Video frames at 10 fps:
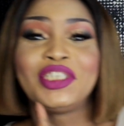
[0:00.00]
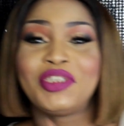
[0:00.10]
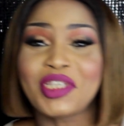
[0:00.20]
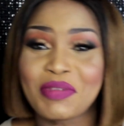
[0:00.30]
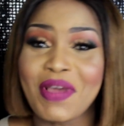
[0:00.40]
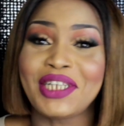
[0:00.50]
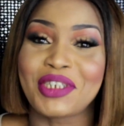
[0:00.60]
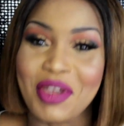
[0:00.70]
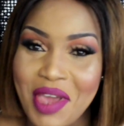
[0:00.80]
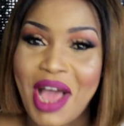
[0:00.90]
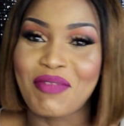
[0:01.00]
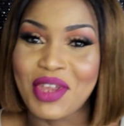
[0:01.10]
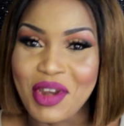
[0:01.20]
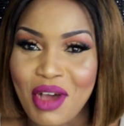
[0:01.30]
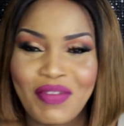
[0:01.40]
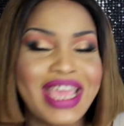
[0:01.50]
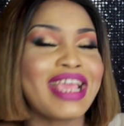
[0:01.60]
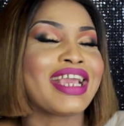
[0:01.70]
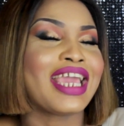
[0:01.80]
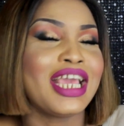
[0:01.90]
Just make sure you have enough
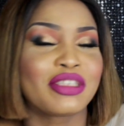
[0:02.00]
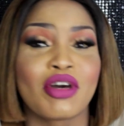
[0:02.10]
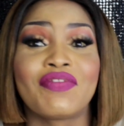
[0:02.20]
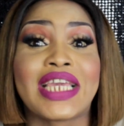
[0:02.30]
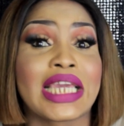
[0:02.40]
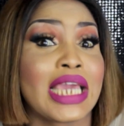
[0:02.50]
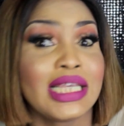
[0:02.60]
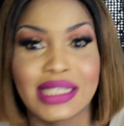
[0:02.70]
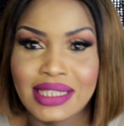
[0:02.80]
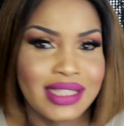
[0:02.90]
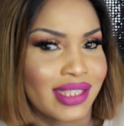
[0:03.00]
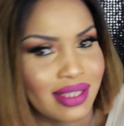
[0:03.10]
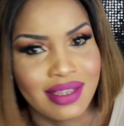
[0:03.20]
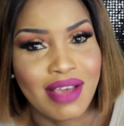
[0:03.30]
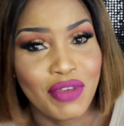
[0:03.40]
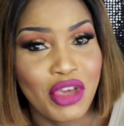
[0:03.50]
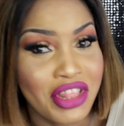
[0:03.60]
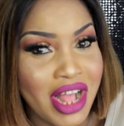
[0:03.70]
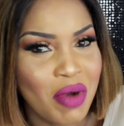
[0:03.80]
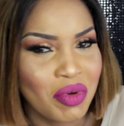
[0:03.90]
in case of incasity. Have you
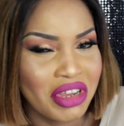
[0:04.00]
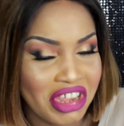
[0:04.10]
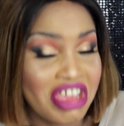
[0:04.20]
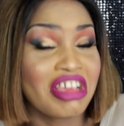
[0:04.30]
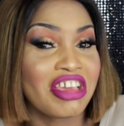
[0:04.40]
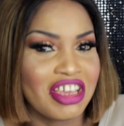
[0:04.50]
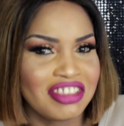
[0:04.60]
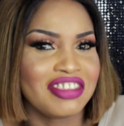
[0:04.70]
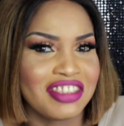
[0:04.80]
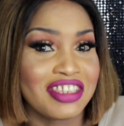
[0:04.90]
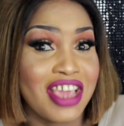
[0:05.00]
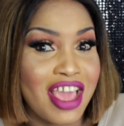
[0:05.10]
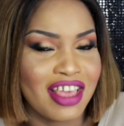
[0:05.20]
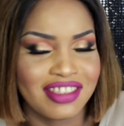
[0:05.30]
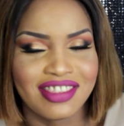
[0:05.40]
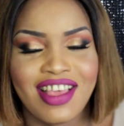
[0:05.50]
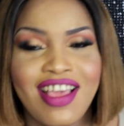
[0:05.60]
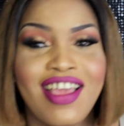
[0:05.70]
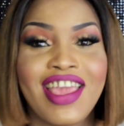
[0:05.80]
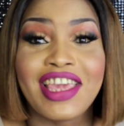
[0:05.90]
heard that word? Incasity, yes.
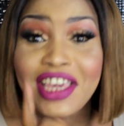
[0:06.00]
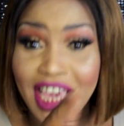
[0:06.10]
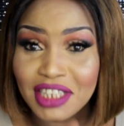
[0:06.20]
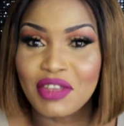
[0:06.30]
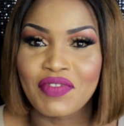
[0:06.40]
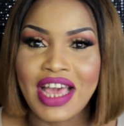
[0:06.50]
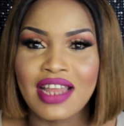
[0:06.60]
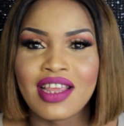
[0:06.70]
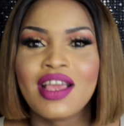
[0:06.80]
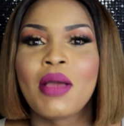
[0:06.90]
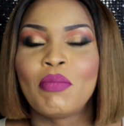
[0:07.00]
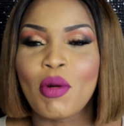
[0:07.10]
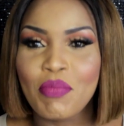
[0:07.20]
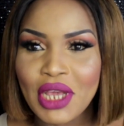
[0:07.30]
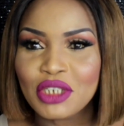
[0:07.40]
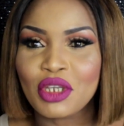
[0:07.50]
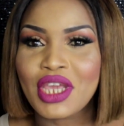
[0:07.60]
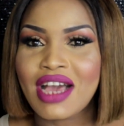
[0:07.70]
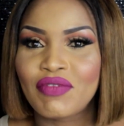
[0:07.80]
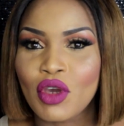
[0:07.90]
In case of that. But make sure
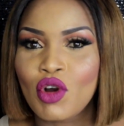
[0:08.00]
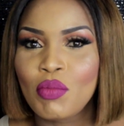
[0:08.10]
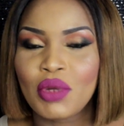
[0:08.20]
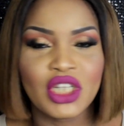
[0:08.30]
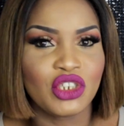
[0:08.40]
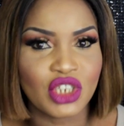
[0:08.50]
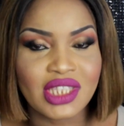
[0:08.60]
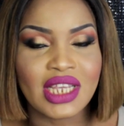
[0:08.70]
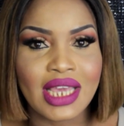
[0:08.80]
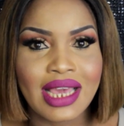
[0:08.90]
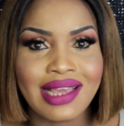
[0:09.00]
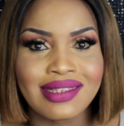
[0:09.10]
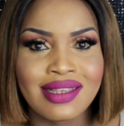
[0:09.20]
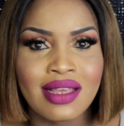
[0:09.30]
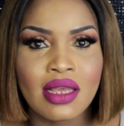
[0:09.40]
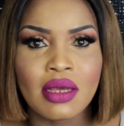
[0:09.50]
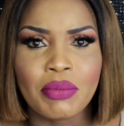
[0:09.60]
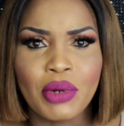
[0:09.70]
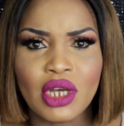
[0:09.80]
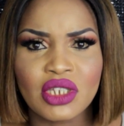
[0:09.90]
you have your own money just in case.
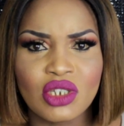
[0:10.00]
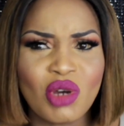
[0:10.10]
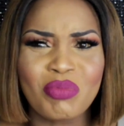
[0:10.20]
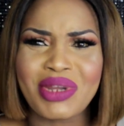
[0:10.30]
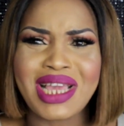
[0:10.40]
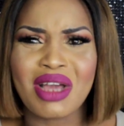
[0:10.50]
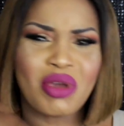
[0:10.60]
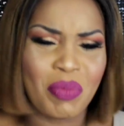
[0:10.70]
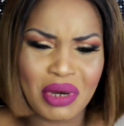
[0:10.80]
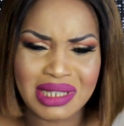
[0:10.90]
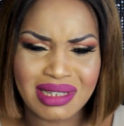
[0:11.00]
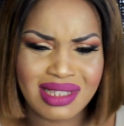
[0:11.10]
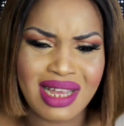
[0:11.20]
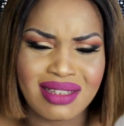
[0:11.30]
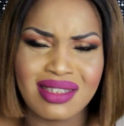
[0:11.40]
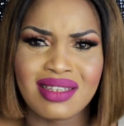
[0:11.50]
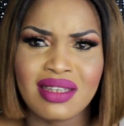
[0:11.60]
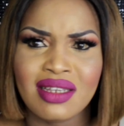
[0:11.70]
But don't bring out your purse and start.